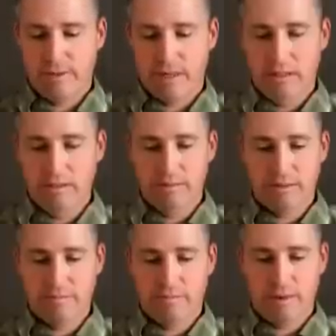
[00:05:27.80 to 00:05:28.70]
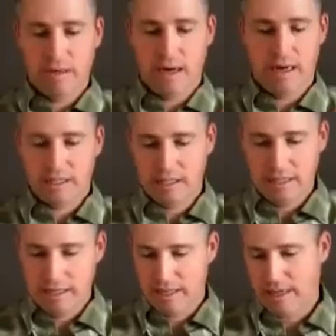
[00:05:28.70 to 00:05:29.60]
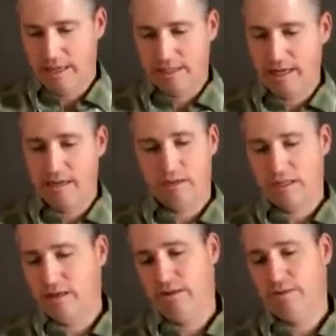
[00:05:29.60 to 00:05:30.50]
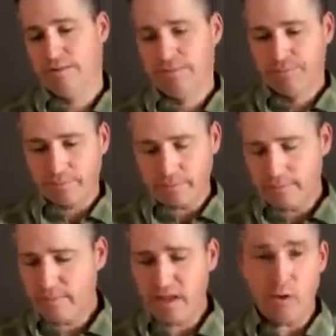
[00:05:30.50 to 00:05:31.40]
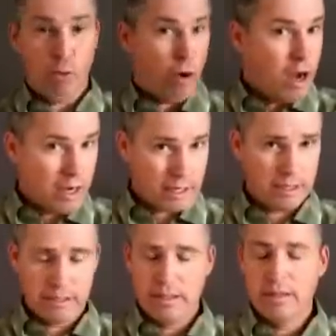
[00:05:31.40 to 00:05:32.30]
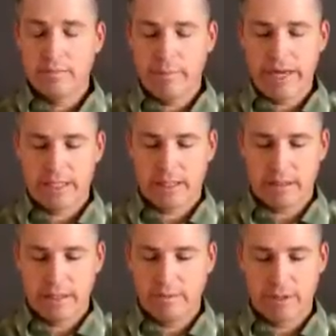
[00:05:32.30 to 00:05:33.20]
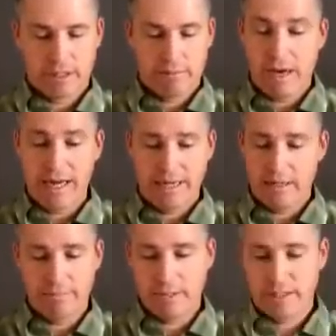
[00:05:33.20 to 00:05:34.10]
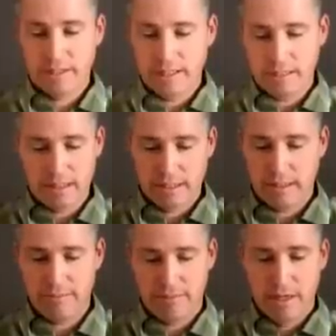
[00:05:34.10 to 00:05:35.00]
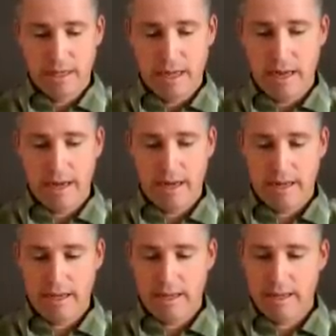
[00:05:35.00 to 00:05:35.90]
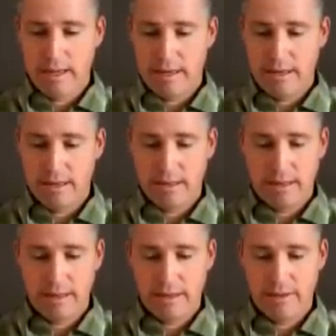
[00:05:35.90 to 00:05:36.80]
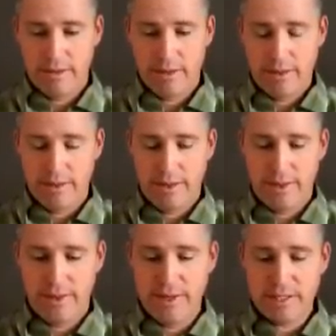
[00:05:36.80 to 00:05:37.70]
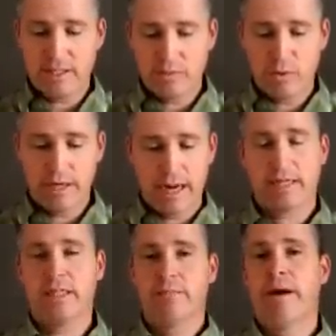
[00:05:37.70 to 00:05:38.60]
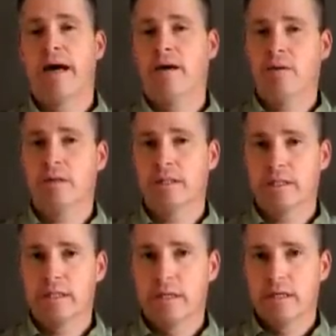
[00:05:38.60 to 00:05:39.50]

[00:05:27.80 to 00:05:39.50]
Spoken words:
aluminum oxide and SiO2 rock, basically, with some iron impurities and stuff. And this is what actually powers